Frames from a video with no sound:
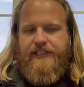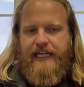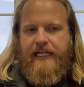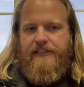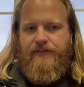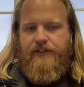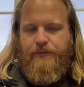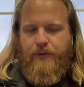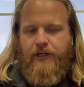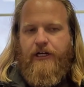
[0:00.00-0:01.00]
the nature of
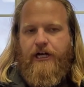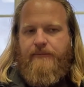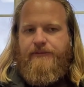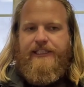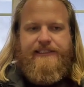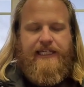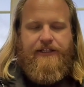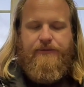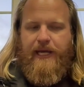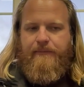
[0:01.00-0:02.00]
underwater comms. You can send
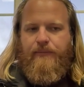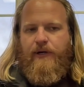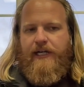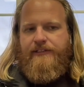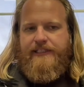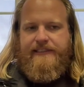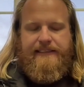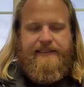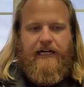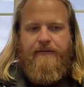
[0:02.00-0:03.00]
new waypoints, you can
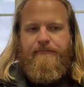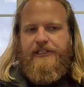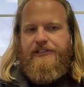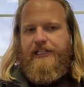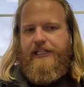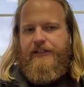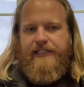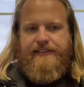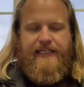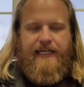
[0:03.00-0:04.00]
send stop mission, you
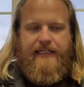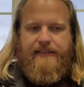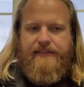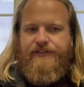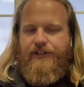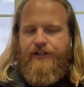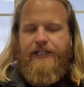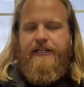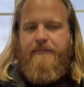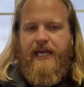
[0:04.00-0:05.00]
can send certain
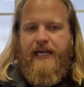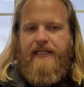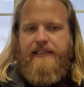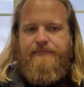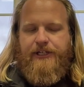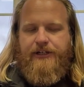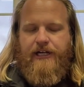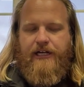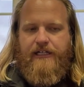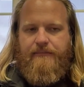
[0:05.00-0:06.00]
commands, but you're
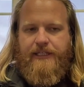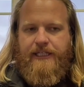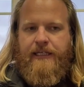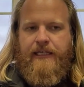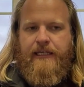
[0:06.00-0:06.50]
not going to be